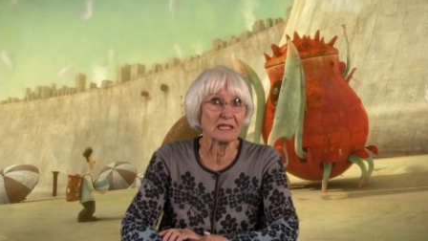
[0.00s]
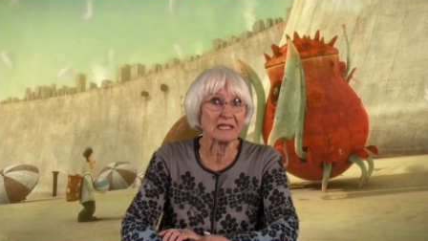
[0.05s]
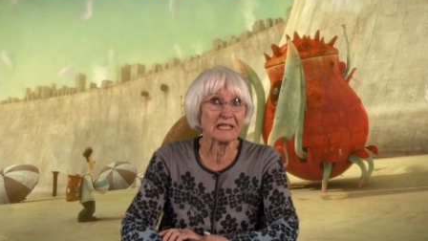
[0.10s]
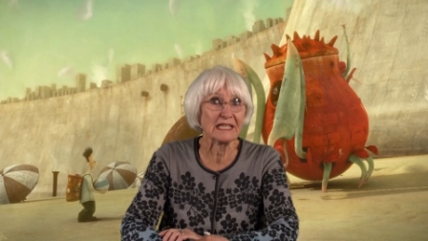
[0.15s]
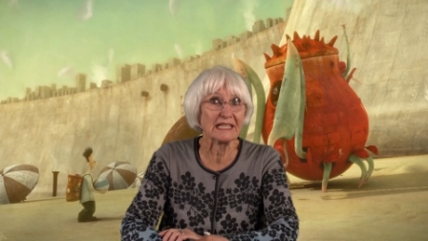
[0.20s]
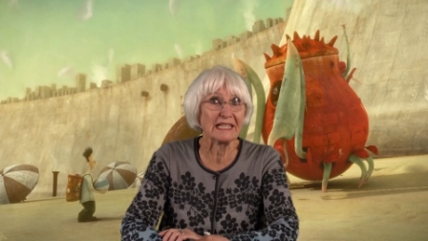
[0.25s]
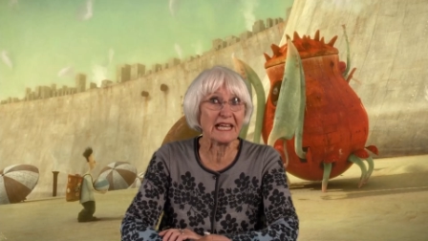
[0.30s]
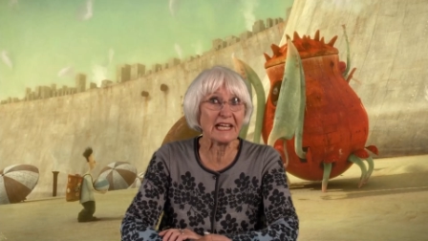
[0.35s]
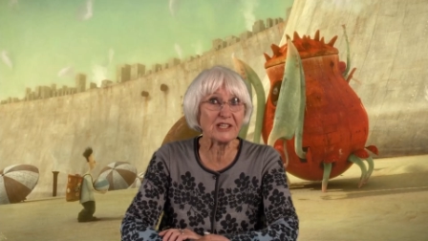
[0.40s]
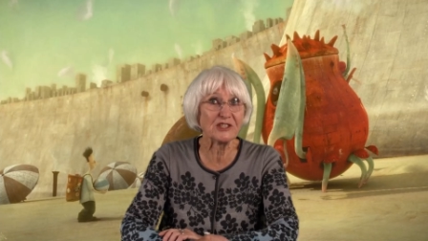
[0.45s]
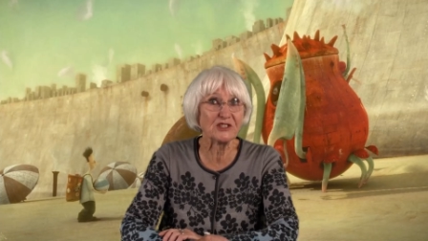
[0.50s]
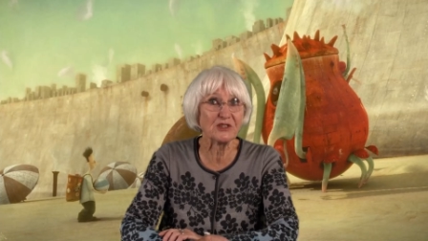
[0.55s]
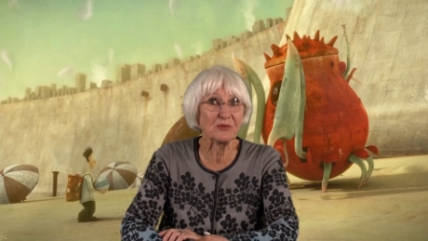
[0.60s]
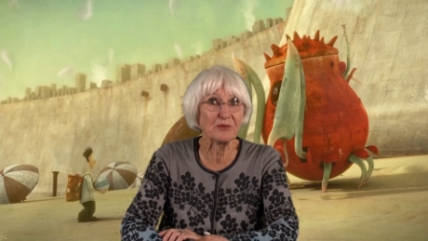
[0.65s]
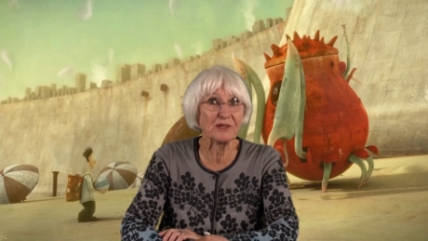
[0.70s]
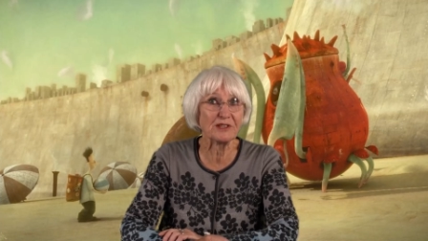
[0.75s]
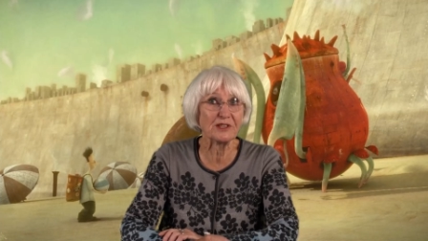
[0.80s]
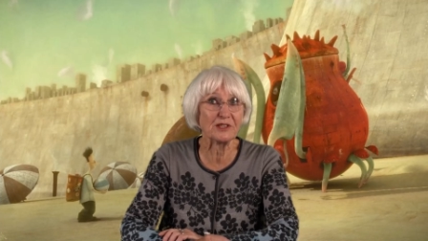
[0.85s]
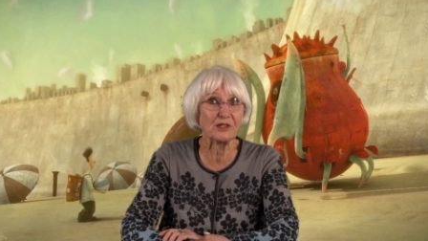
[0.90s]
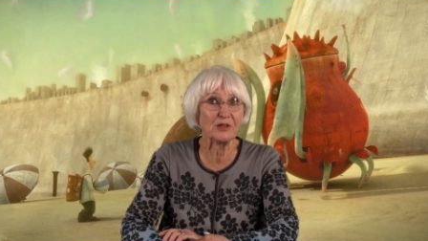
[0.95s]
Connection
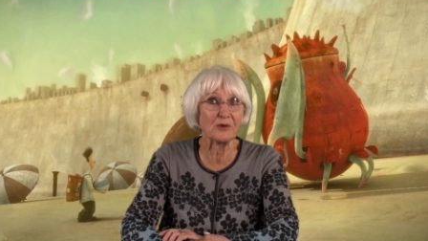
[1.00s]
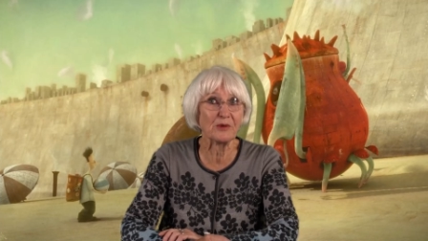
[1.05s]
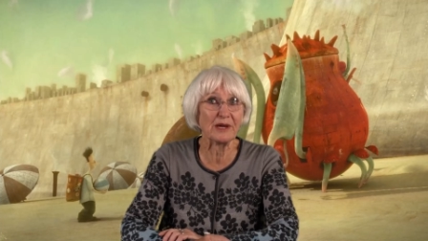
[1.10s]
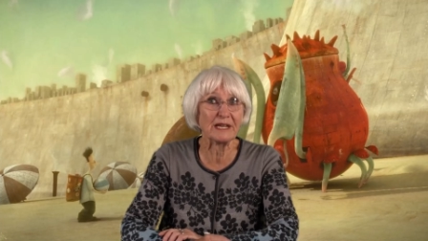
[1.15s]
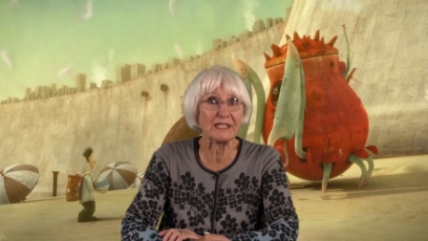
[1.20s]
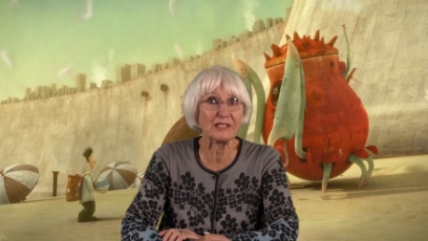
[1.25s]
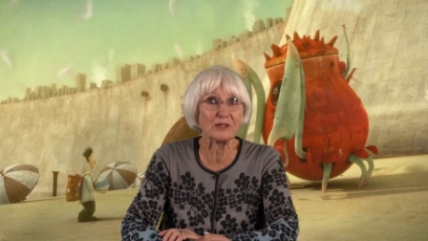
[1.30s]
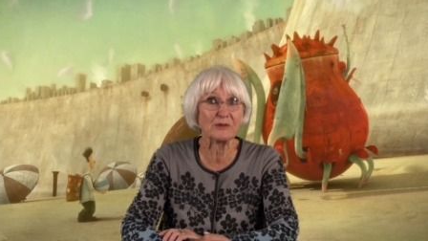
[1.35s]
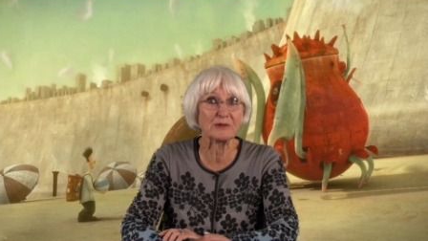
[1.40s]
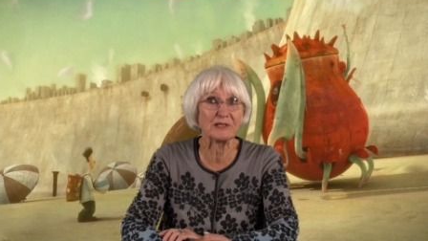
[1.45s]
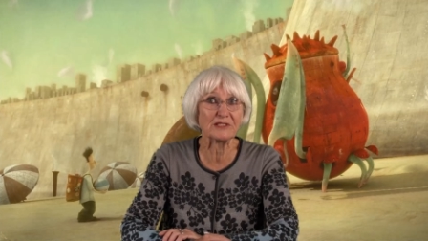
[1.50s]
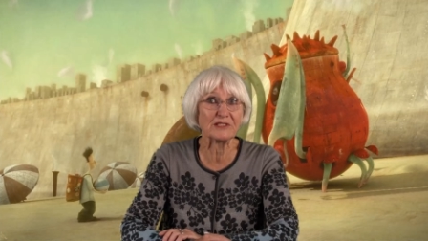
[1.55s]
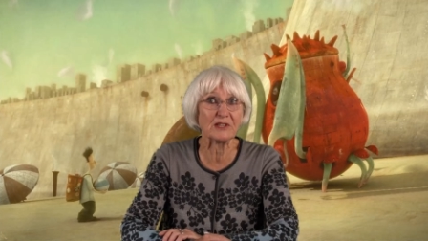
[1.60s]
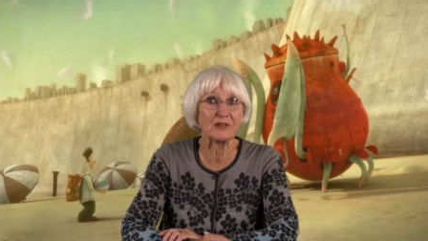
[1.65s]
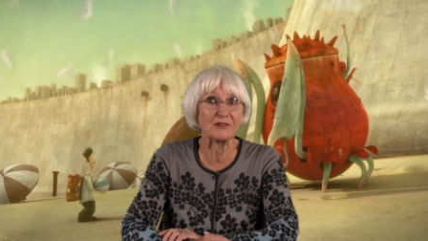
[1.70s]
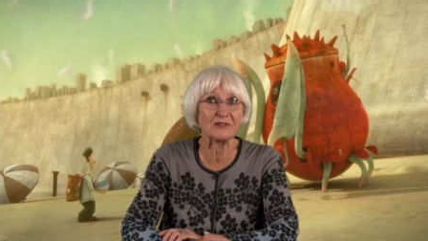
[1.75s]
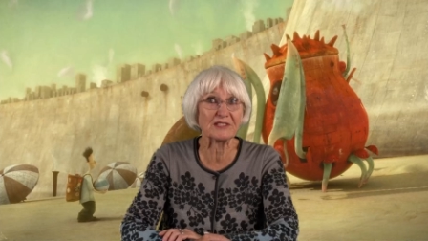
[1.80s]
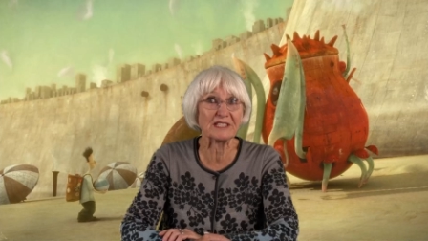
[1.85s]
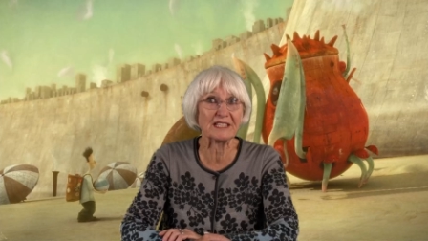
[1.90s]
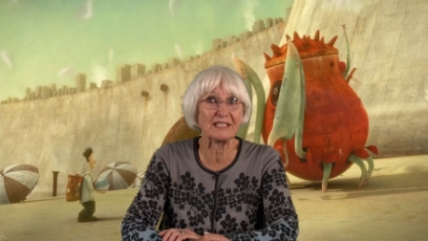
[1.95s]
with the narrator
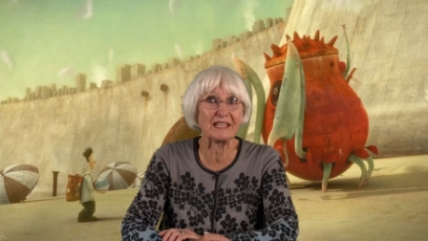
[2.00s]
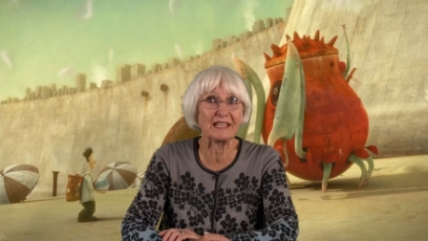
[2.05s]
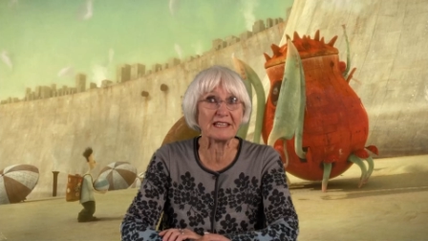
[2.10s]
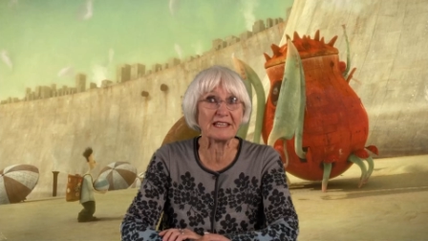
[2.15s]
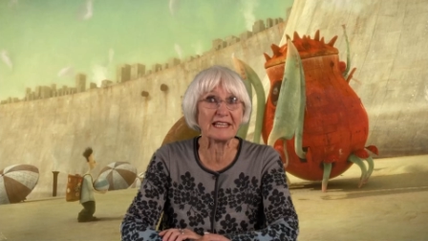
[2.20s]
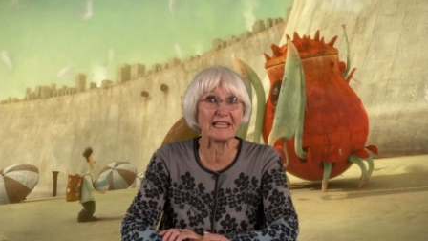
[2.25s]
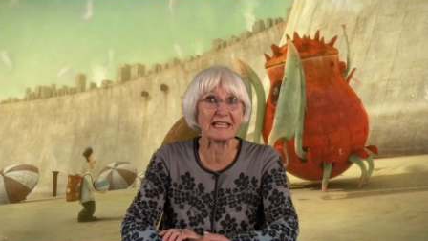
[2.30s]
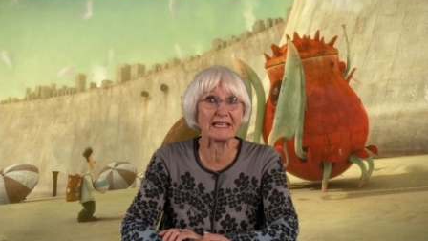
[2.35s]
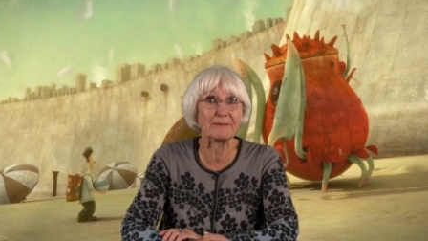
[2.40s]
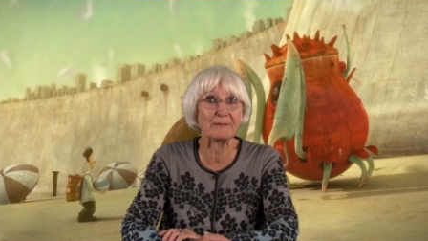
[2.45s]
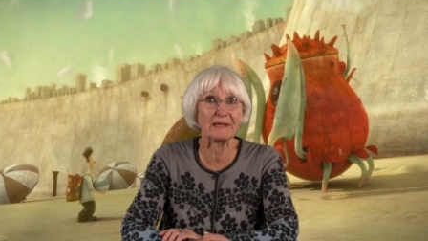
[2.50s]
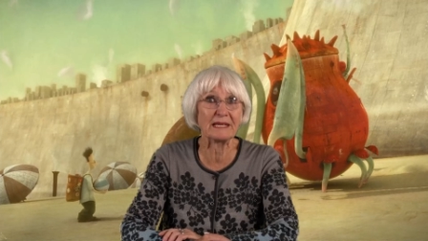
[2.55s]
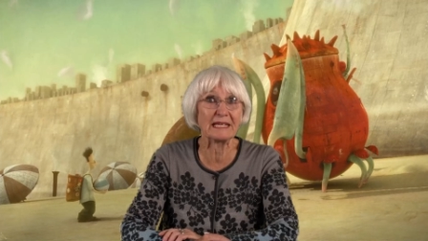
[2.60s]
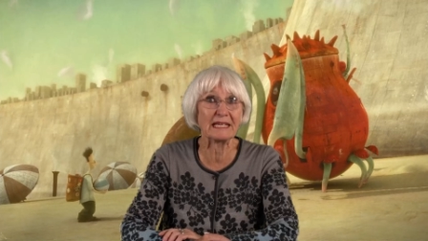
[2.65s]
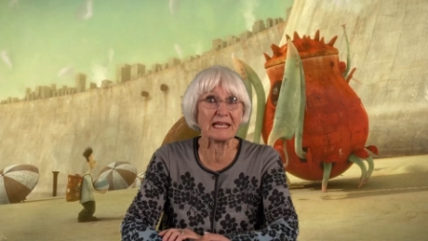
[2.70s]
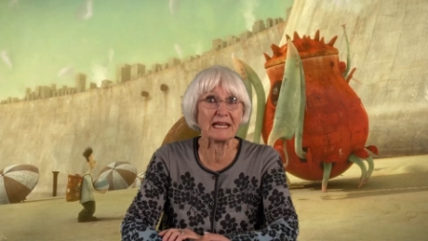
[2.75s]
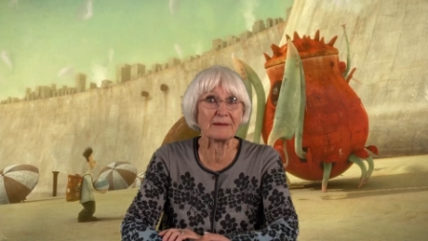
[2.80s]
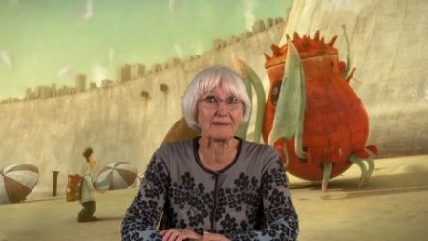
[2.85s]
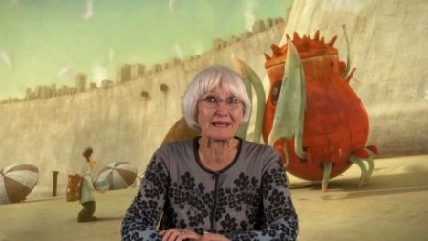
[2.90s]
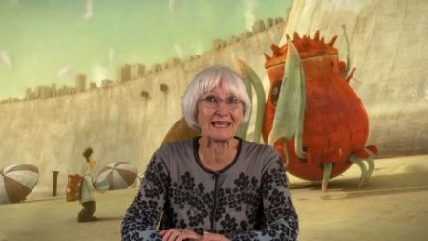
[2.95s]
results in the thing
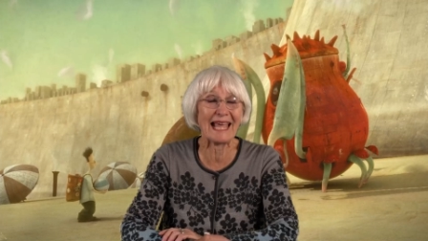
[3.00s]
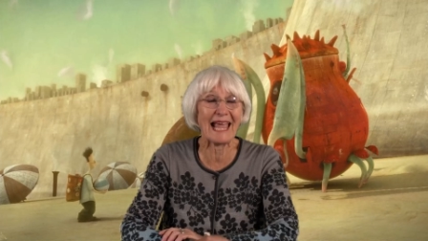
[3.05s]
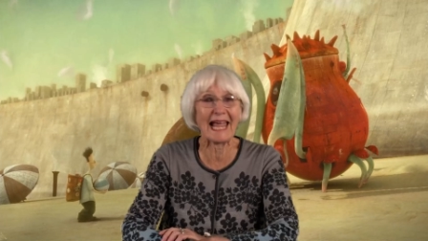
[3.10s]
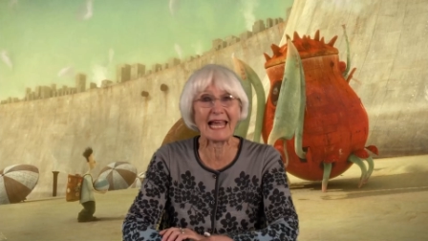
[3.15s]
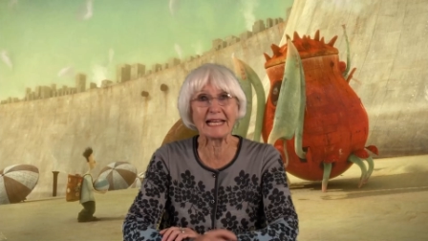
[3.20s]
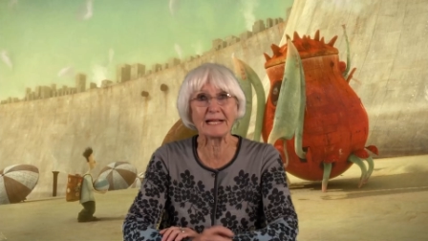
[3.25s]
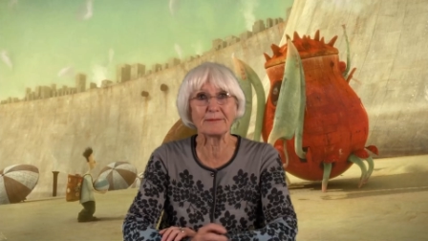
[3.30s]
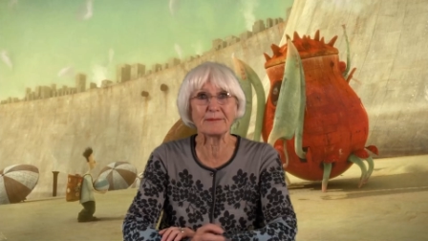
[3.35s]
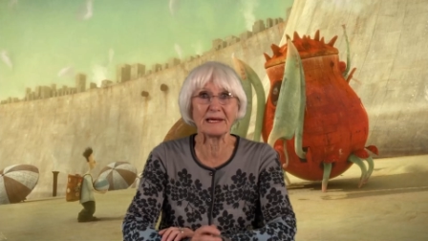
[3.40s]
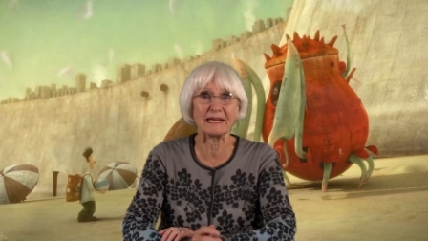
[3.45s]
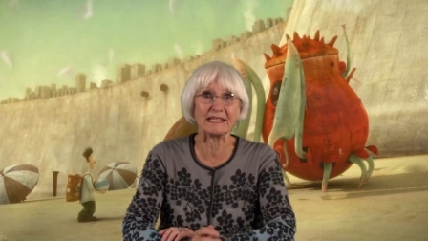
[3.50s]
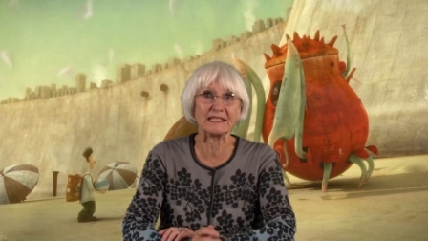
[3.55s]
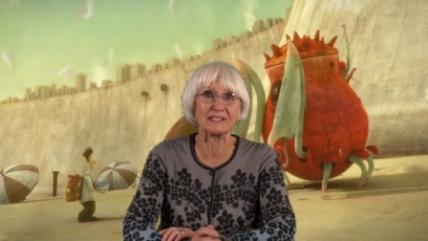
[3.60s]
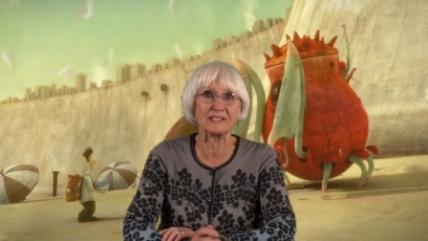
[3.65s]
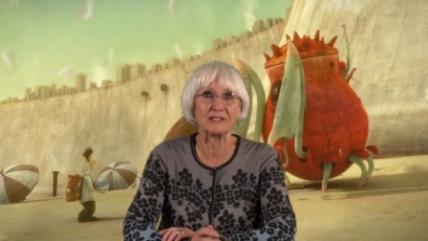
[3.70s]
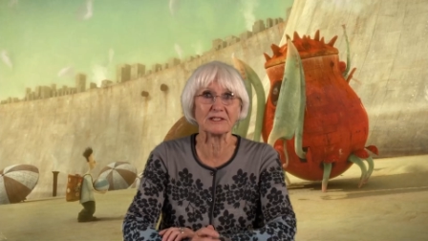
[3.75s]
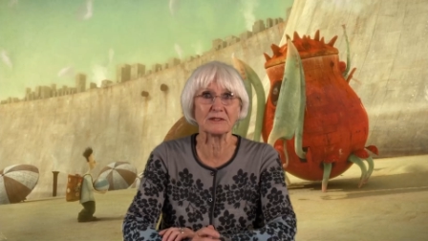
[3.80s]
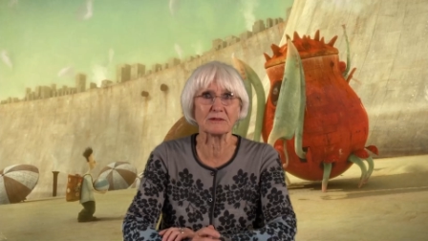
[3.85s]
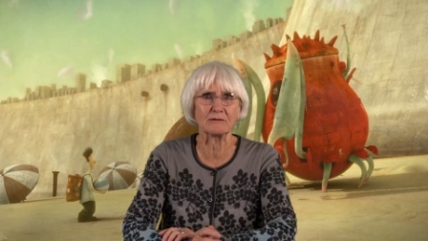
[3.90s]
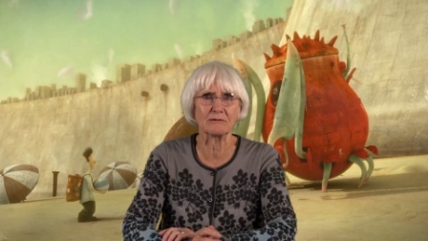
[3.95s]
becoming
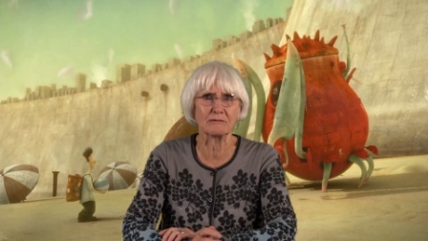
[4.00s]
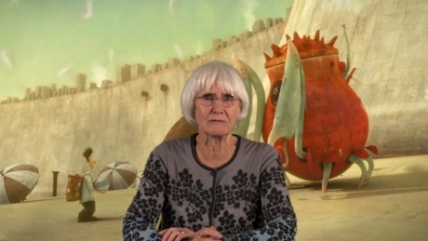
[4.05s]
animated